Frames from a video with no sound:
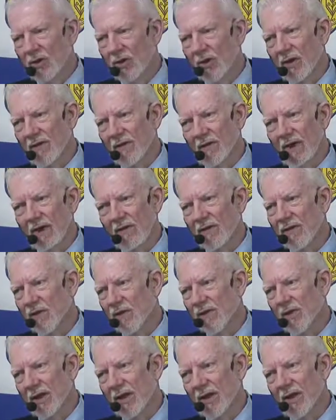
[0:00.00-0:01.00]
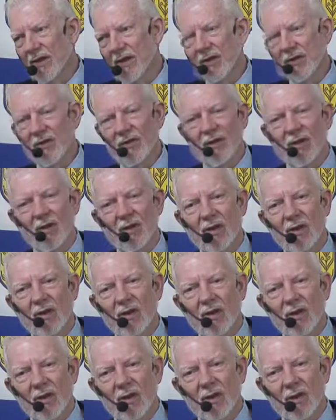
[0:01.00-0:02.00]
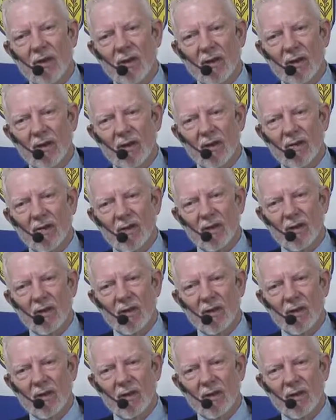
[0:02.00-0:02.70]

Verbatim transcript: thirty-five years, I guess, of